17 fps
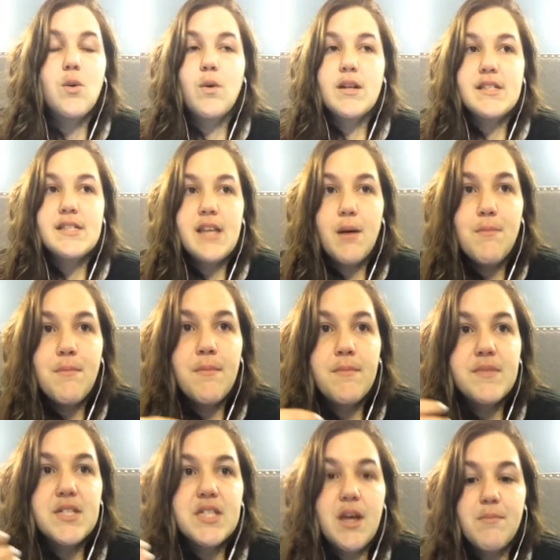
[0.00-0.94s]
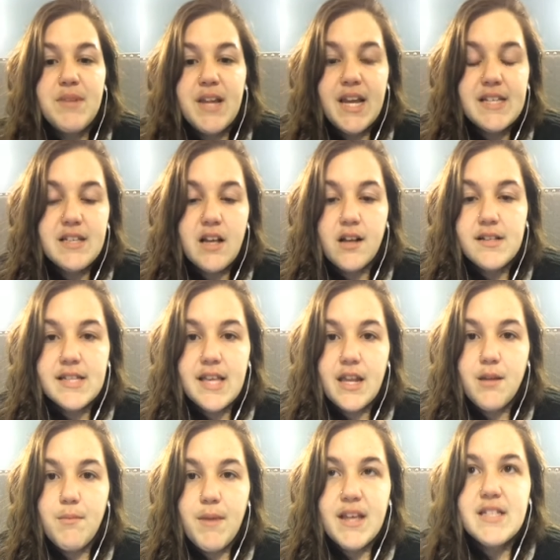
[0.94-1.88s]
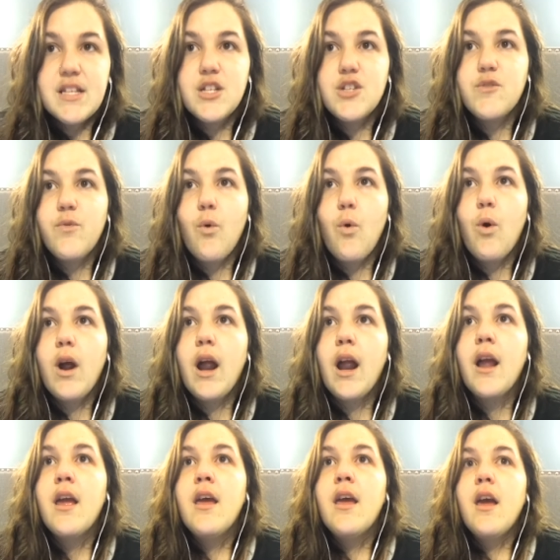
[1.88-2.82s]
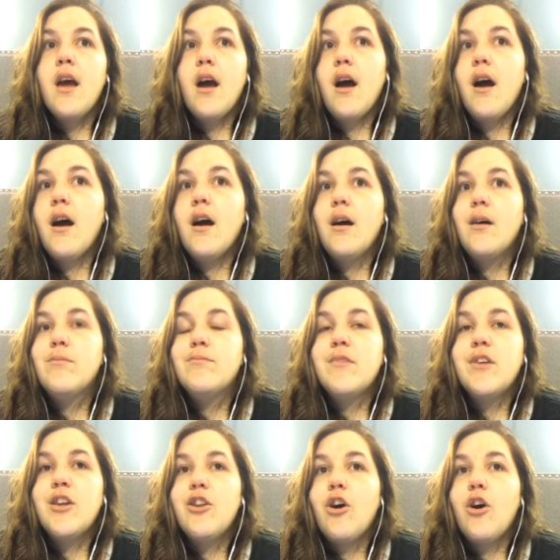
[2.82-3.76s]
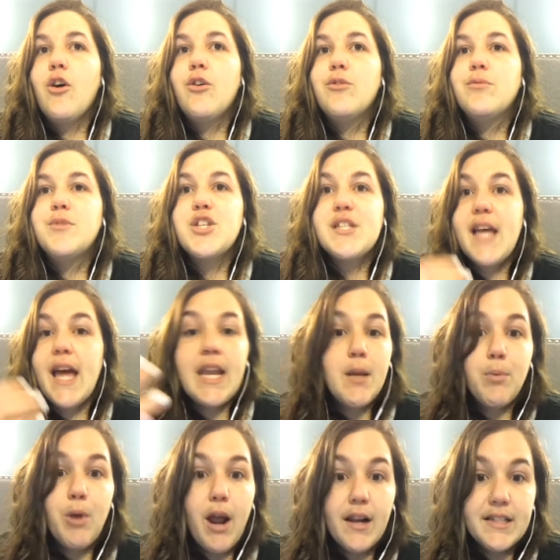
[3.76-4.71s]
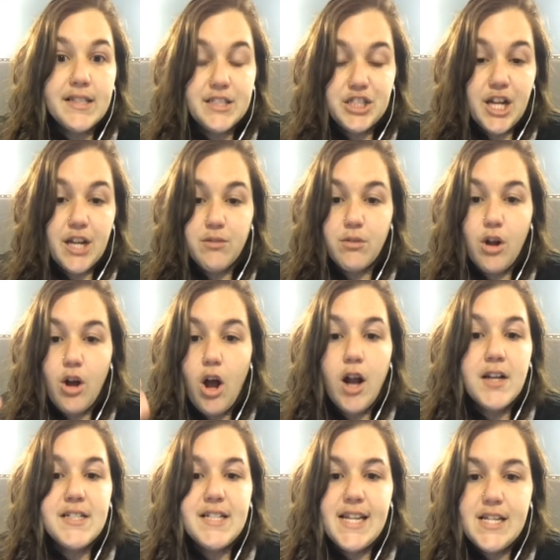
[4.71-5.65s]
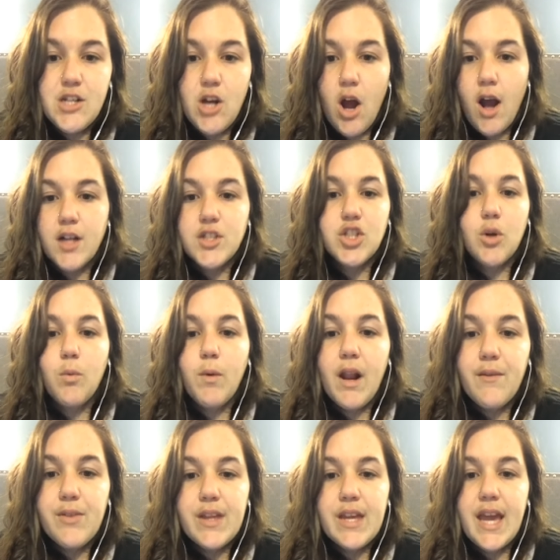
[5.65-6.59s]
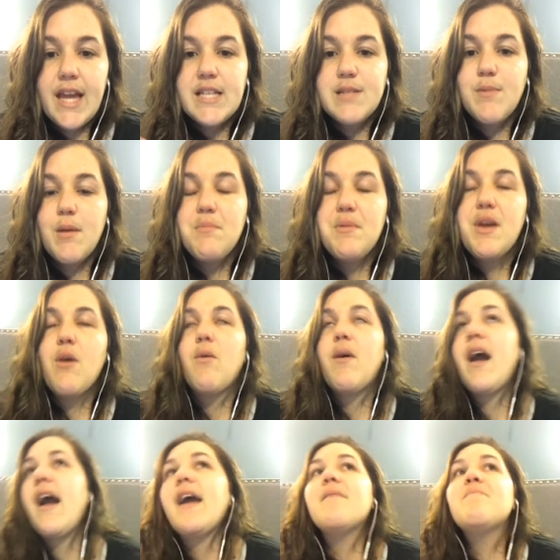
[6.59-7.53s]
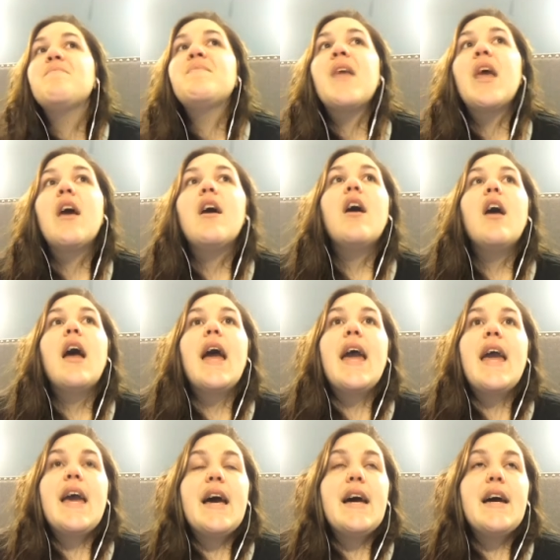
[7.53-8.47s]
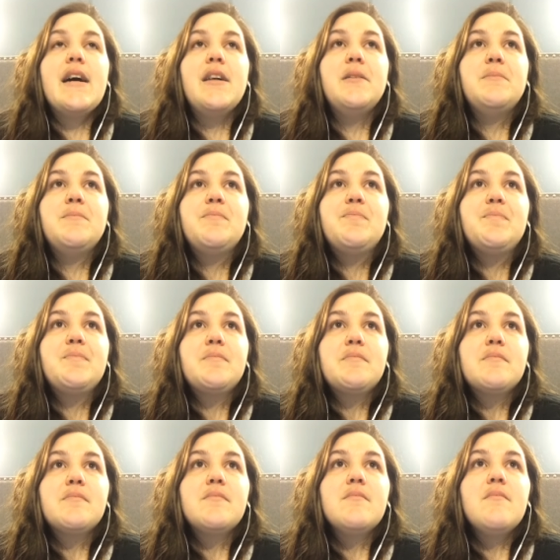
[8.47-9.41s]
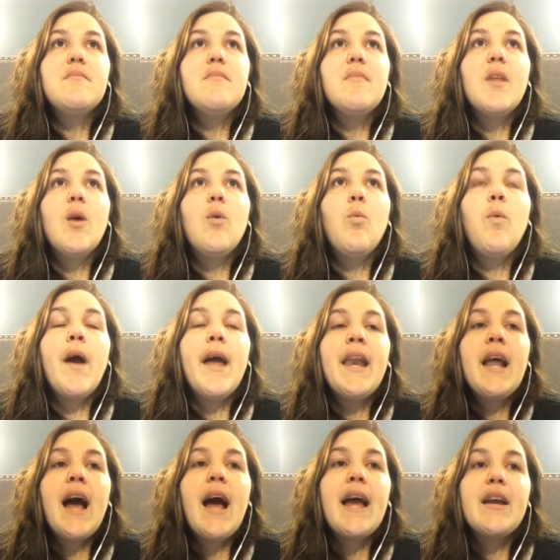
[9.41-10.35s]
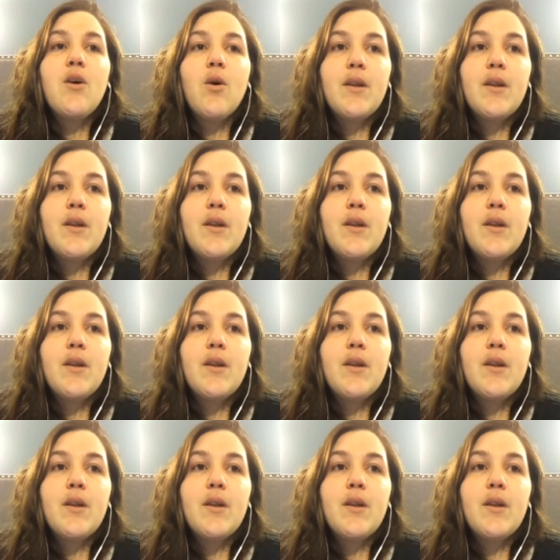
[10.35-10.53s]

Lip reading: some days I'll send a message for just any product in general, our detox, or whatever the case may be, okay? And when I go to